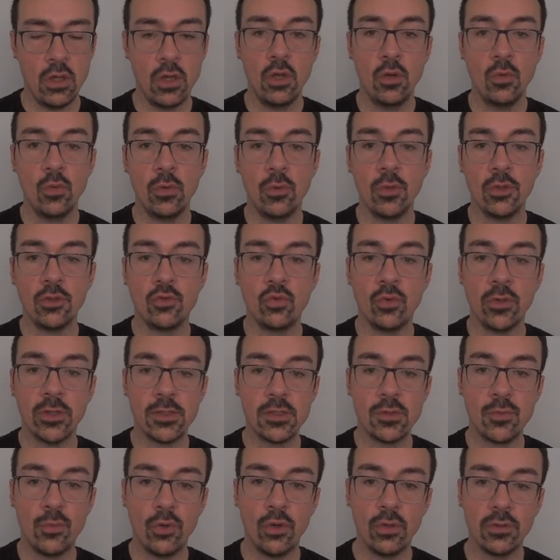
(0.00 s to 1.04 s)
We want to
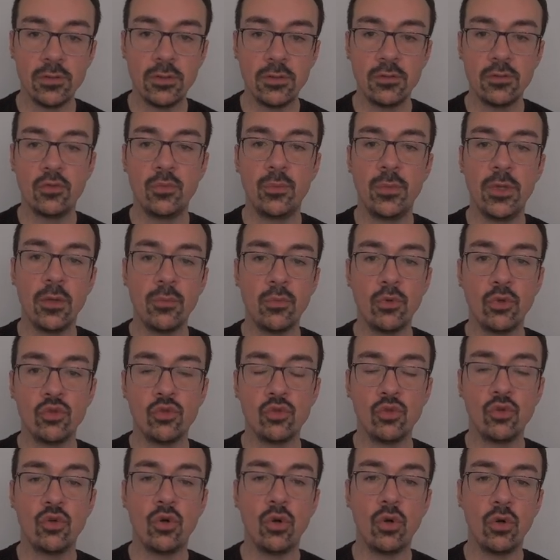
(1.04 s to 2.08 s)
export it to be able to
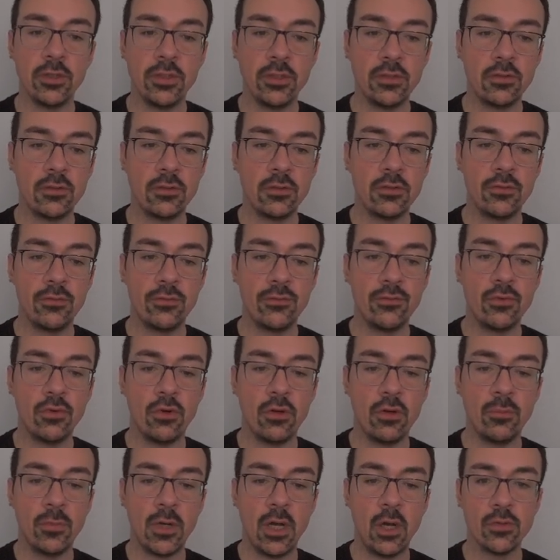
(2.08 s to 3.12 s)
call it
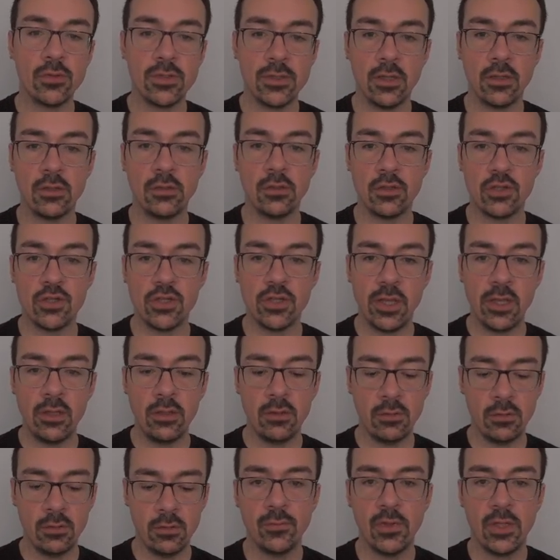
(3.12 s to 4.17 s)
from outside the chain.
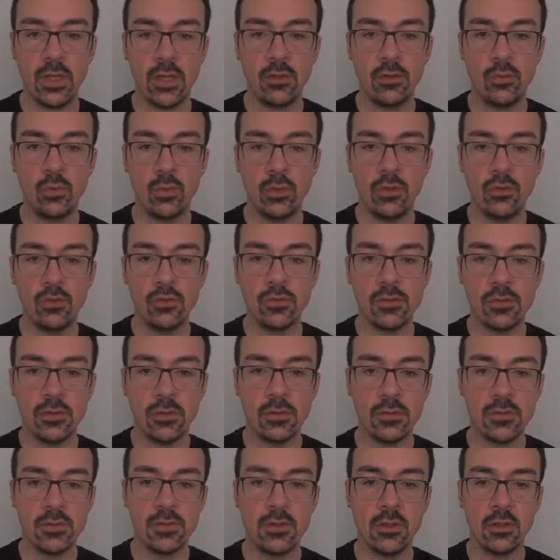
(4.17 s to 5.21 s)
Then we use the
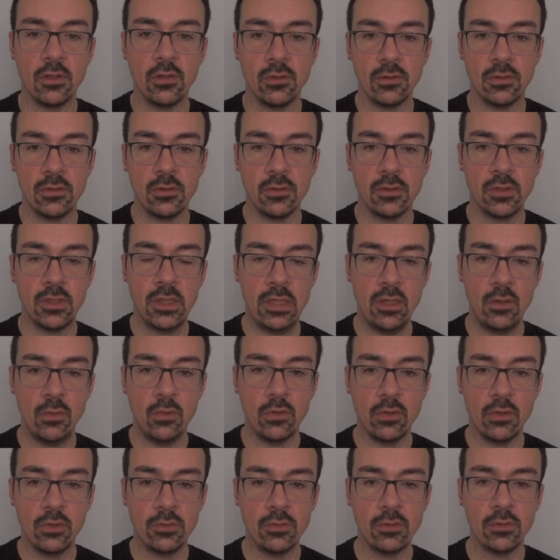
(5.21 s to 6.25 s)
circuit
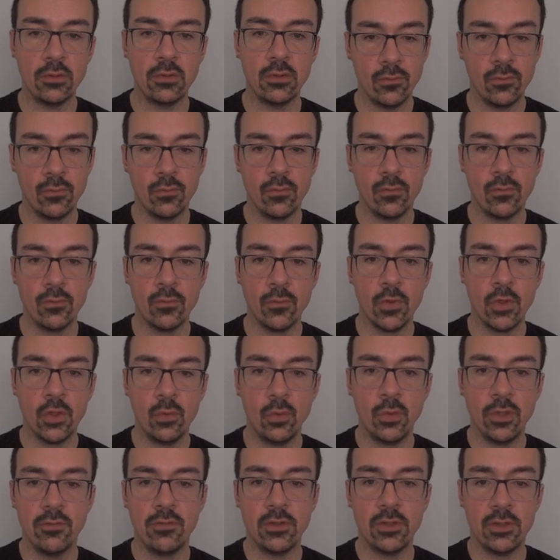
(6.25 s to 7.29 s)
keyword. We
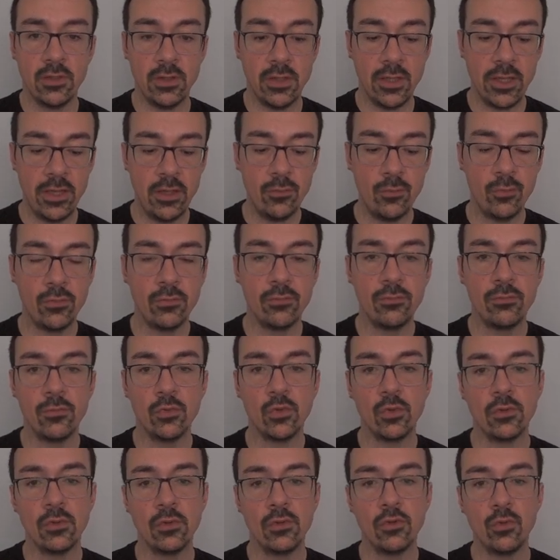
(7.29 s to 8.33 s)
give it a name. So
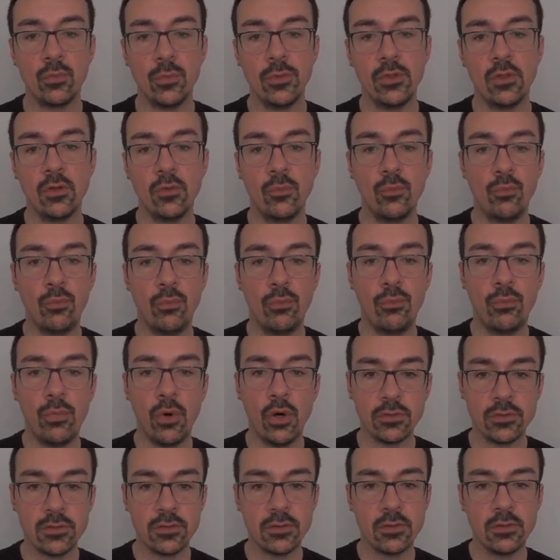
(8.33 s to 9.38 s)
it's going to be the
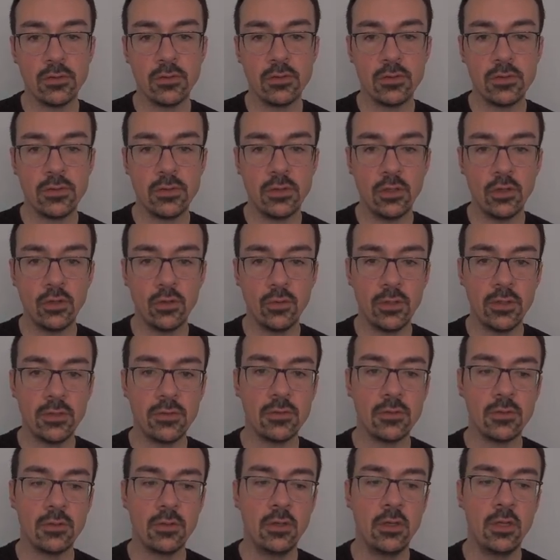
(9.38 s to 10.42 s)
post
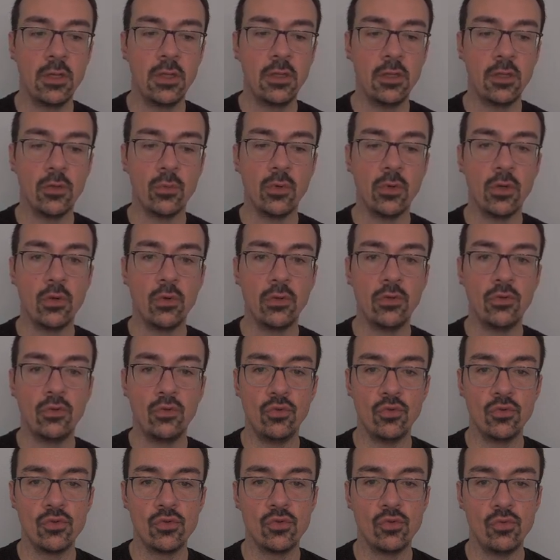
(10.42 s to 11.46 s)
circuit that we're going to
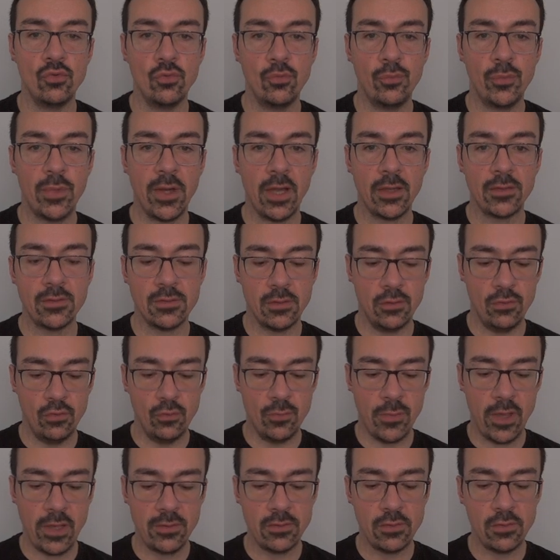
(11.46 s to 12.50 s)
use to pass a new
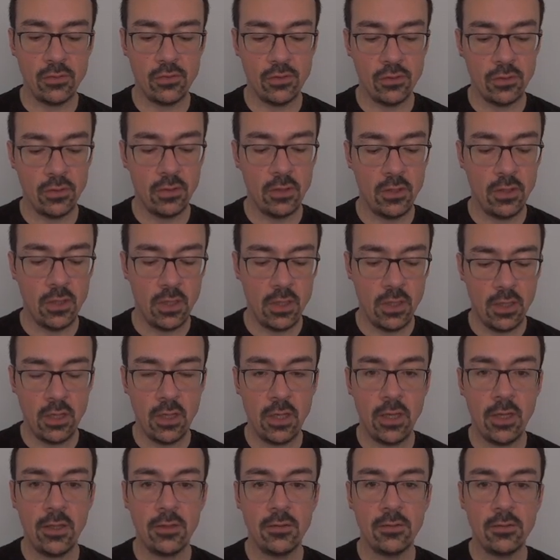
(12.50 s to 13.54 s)
message.
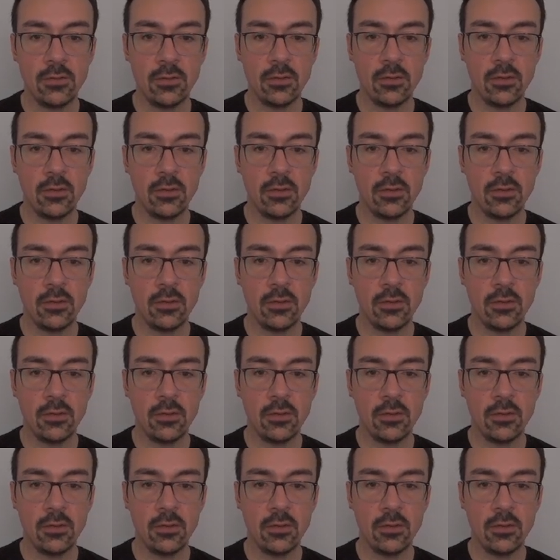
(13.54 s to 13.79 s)
And